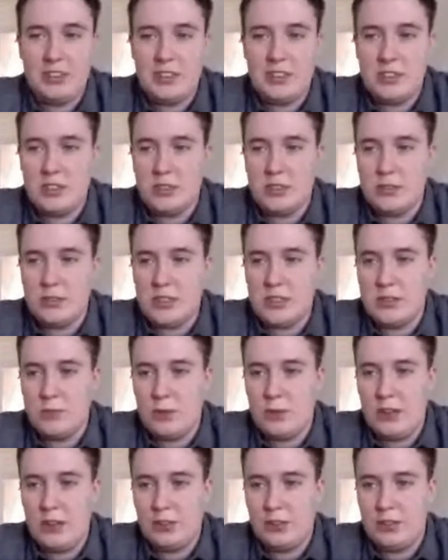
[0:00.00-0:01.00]
to it or
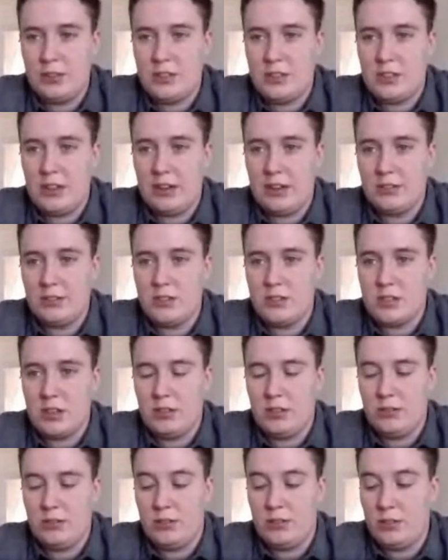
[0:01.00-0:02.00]
whatever and see how it
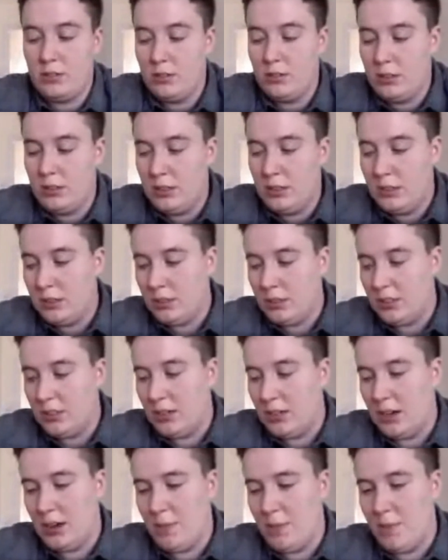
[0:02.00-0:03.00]
sounds.
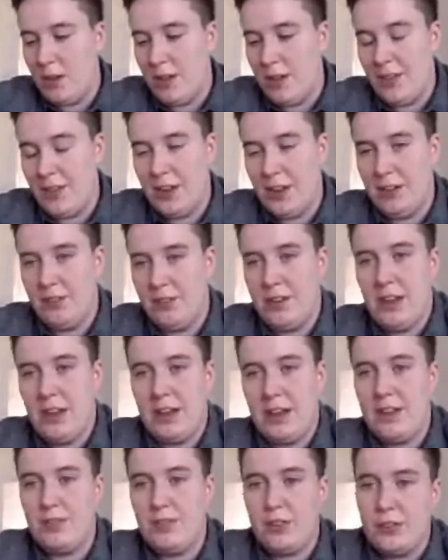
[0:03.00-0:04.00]
And then, yeah,
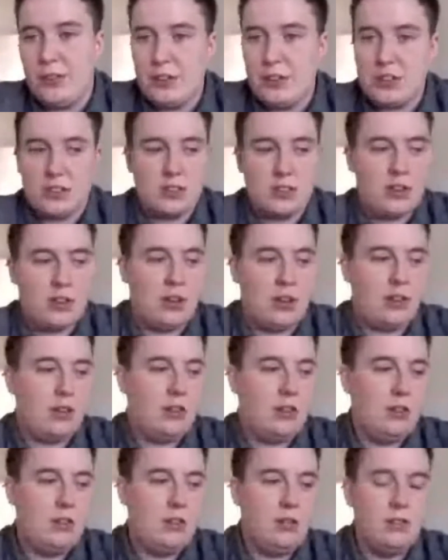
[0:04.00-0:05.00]
even if it's just like,
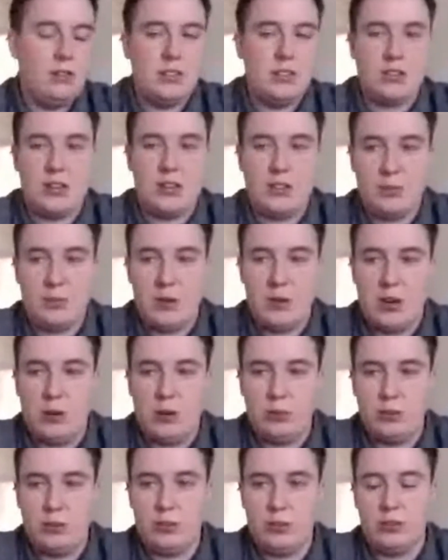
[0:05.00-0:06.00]
it doesn't have to be a whole
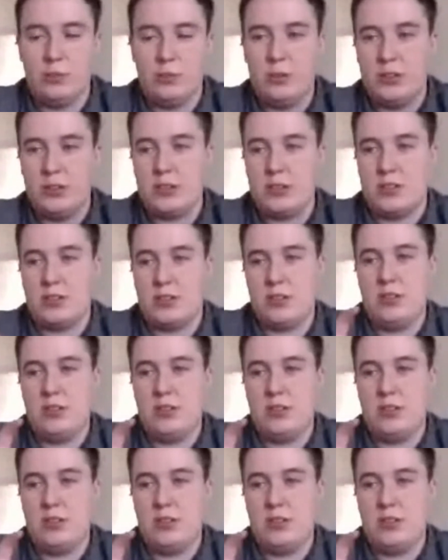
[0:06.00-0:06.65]
song, but just.